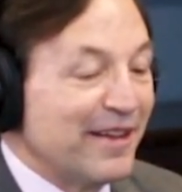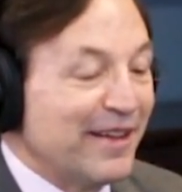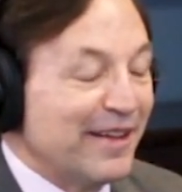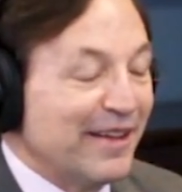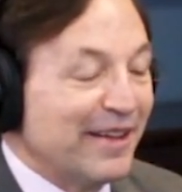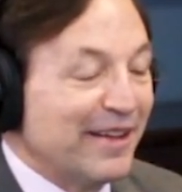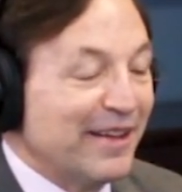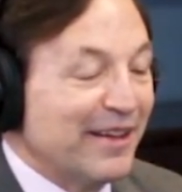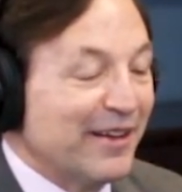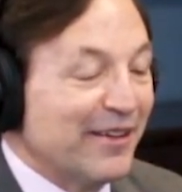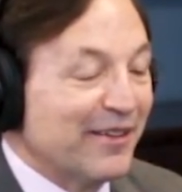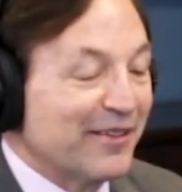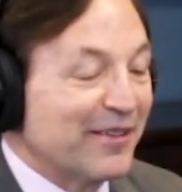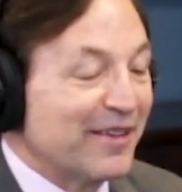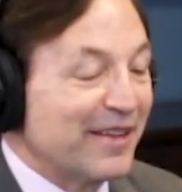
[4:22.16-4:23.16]
it, you
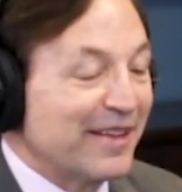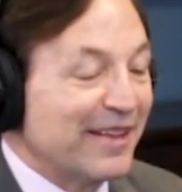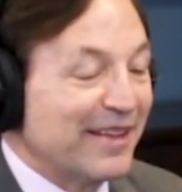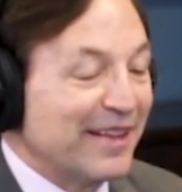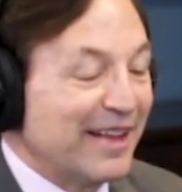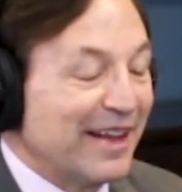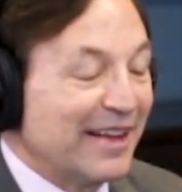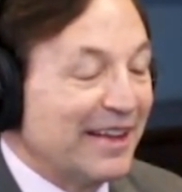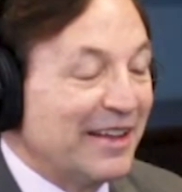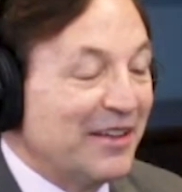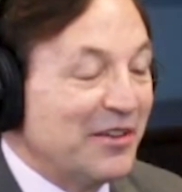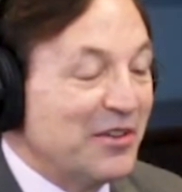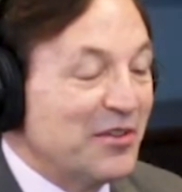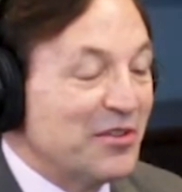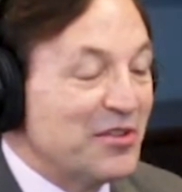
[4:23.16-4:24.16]
know, uh,
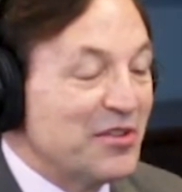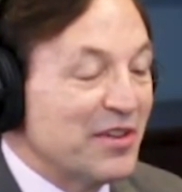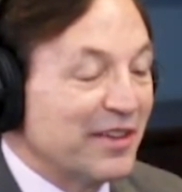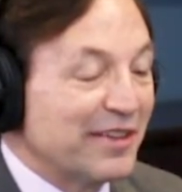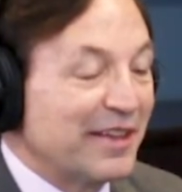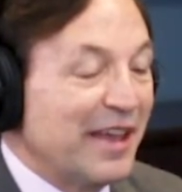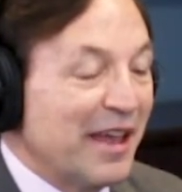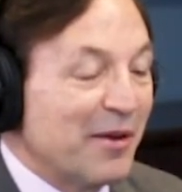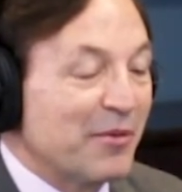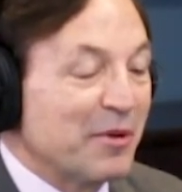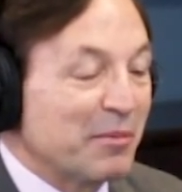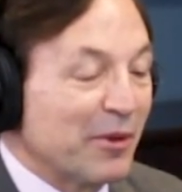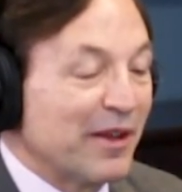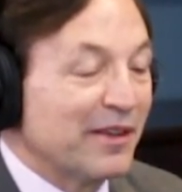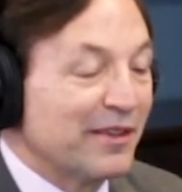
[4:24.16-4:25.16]
you just can't
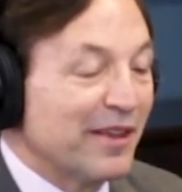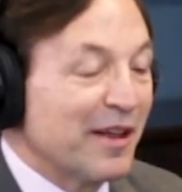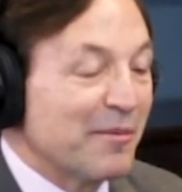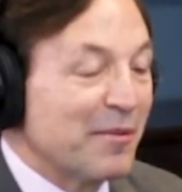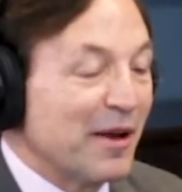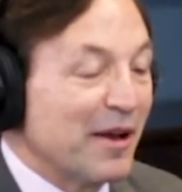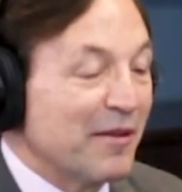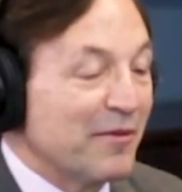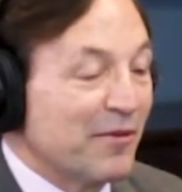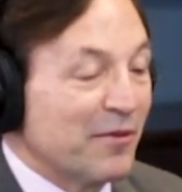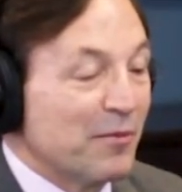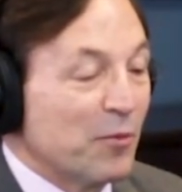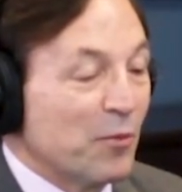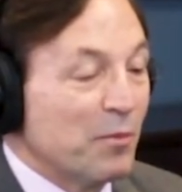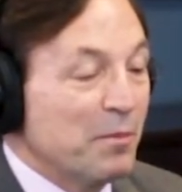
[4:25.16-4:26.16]
replace that by
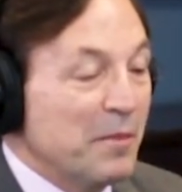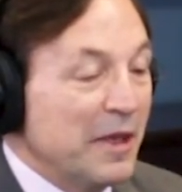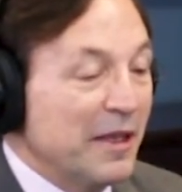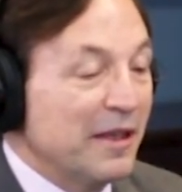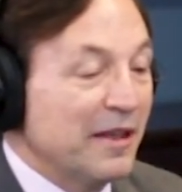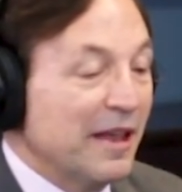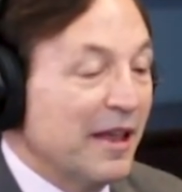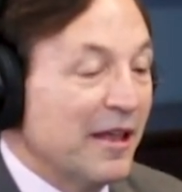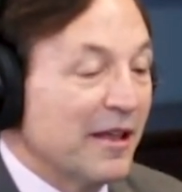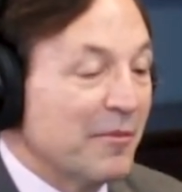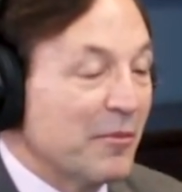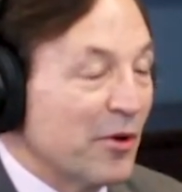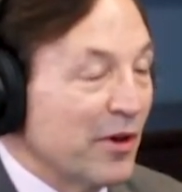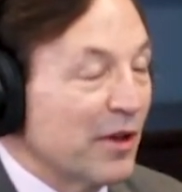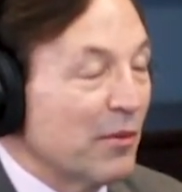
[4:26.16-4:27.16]
me and
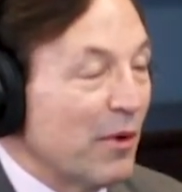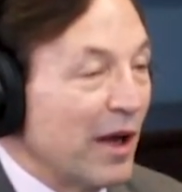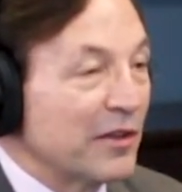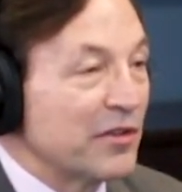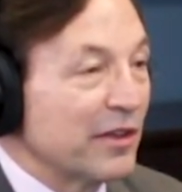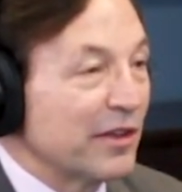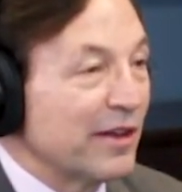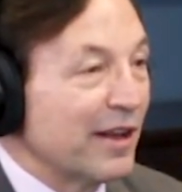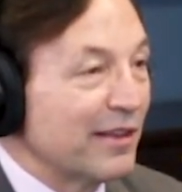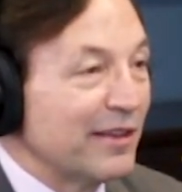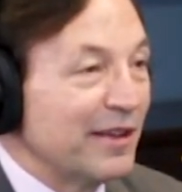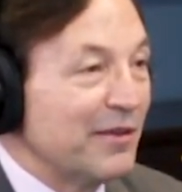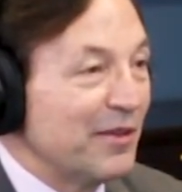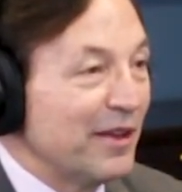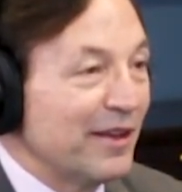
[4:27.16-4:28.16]
Maria watching it on
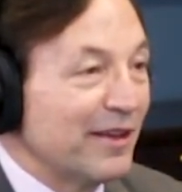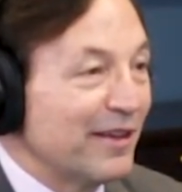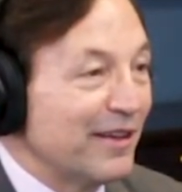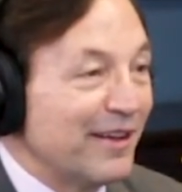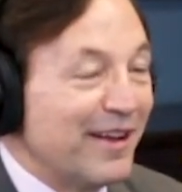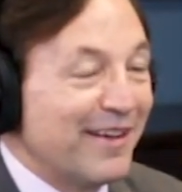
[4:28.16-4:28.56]
TV. it's